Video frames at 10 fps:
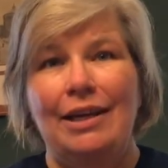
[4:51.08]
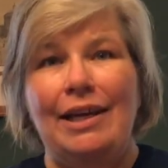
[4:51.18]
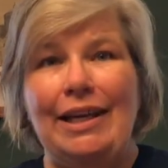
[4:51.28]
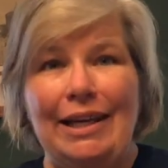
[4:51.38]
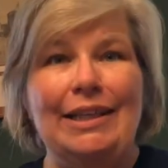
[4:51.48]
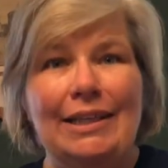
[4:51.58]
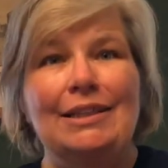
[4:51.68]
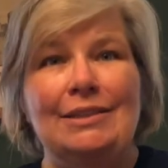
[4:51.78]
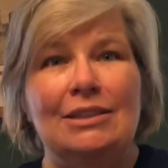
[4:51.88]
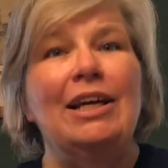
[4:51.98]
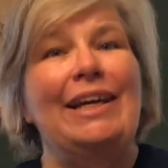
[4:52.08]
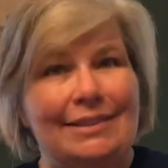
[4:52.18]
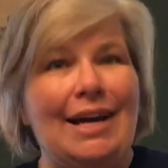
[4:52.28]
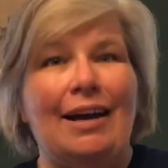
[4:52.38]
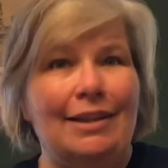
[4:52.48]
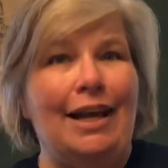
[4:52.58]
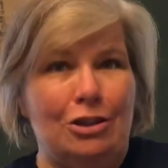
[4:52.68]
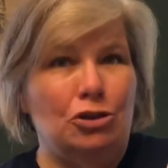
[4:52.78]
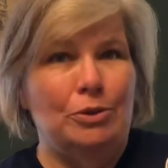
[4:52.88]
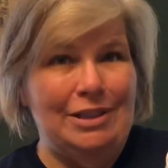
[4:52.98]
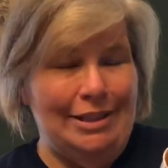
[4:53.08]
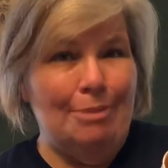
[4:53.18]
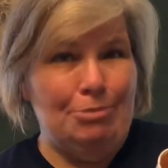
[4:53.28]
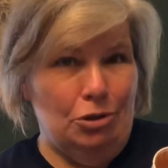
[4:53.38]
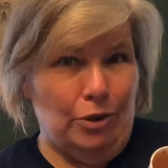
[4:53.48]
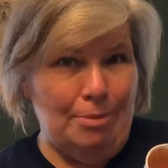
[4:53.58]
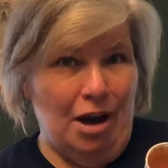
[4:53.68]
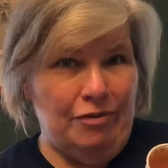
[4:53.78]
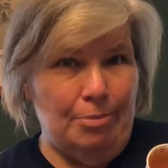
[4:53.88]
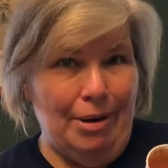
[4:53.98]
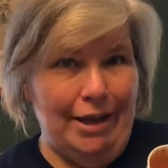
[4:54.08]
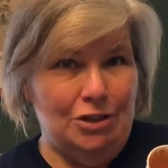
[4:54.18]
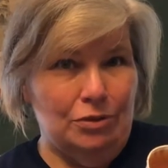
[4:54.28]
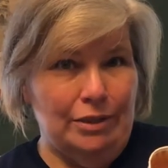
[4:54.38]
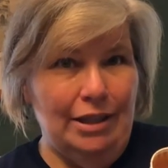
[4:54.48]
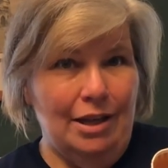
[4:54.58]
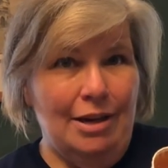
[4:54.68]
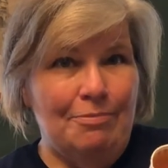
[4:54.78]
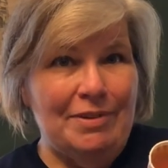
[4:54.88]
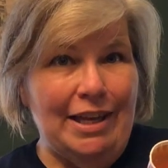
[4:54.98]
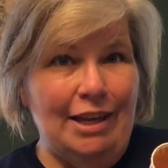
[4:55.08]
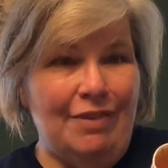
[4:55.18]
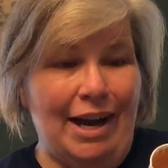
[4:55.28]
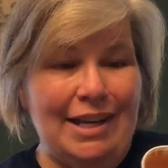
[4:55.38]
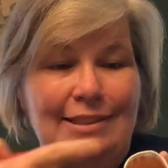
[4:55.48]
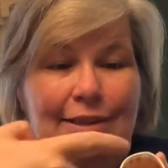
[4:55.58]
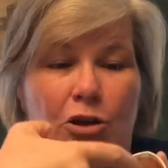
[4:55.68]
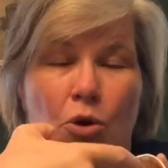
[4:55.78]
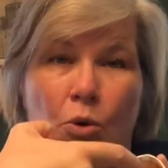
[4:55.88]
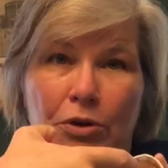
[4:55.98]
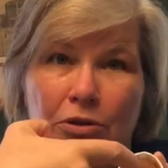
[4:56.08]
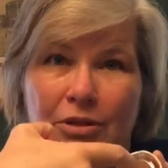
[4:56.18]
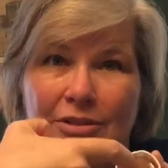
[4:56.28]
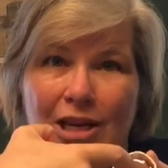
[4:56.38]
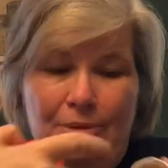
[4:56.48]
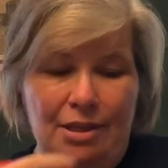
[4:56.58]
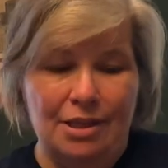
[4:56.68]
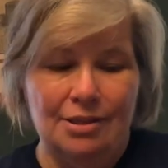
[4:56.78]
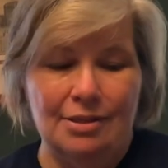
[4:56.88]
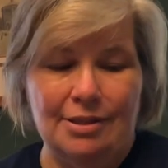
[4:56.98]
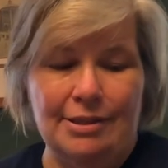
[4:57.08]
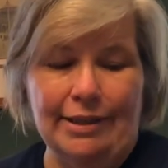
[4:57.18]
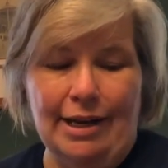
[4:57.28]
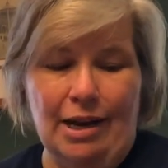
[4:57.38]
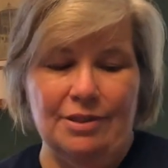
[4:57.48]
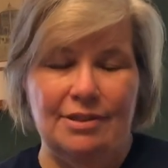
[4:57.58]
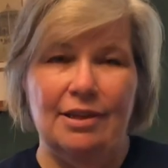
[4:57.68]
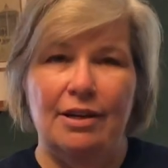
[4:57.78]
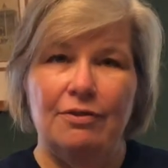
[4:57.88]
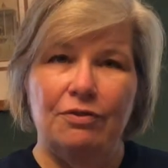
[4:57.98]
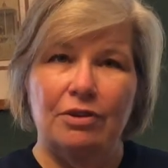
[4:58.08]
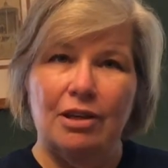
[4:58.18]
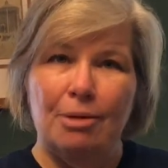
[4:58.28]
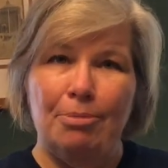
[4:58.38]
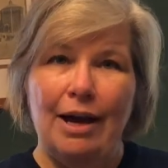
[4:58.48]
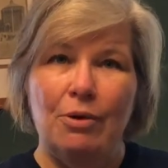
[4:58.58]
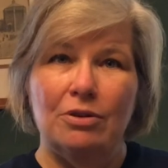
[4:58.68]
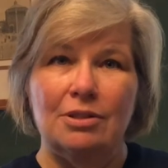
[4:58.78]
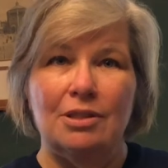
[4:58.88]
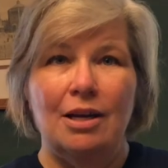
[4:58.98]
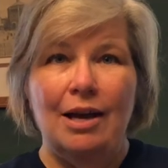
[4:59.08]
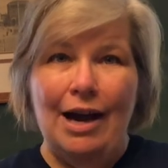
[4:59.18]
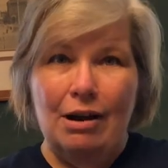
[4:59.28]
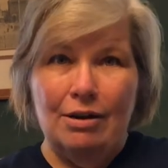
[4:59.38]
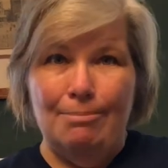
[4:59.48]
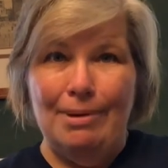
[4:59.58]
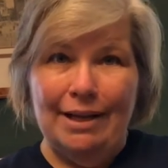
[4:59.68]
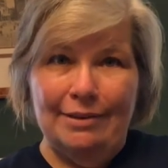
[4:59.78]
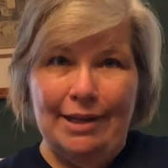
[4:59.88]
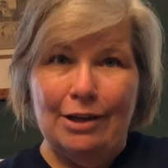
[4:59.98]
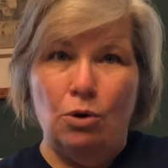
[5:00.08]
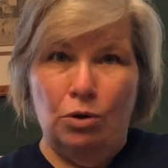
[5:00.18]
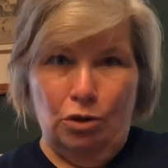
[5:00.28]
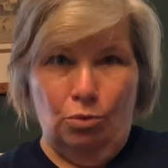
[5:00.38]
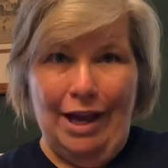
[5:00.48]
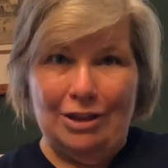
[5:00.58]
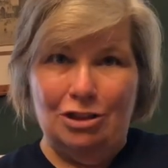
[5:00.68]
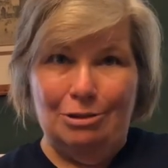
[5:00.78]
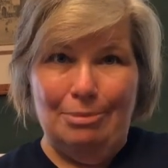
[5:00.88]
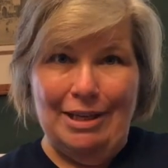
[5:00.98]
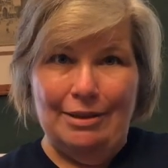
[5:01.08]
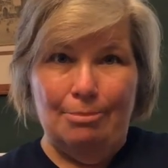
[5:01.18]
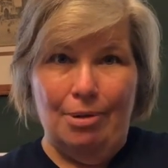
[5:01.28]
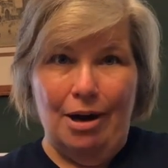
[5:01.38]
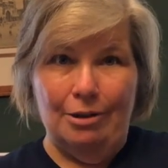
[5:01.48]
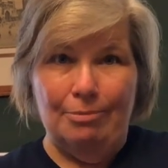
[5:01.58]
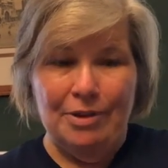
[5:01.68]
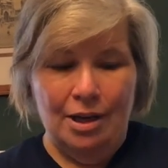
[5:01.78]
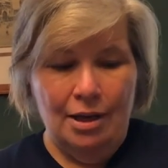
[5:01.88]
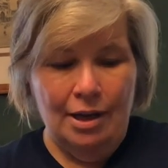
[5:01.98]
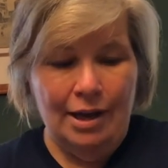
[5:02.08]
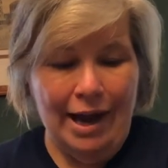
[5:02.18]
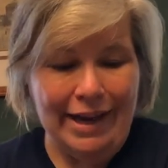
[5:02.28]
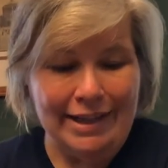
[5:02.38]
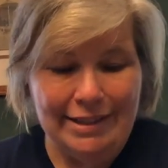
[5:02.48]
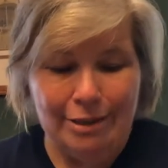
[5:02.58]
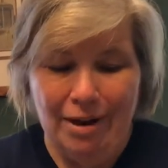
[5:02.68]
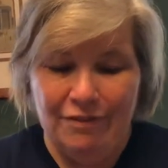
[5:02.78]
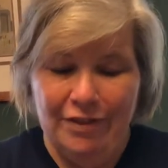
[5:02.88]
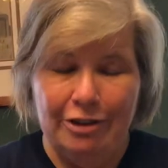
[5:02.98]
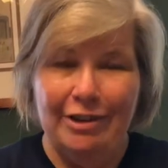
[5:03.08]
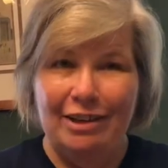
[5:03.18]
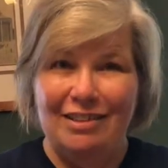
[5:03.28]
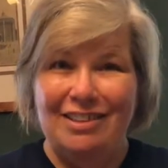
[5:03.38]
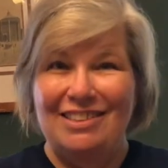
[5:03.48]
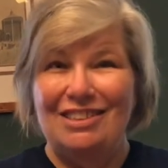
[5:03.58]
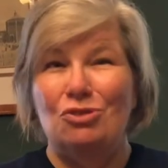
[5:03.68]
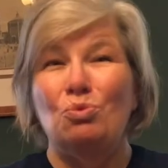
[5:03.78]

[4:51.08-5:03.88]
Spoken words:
It is exactly like the tree sap you scrape off a pine tree. If I stick a quarter on top of this and stick it out in the sun for a couple hours, I'll come back and that quarter will actually be in the bottom. I can dig my fingernail into this. It's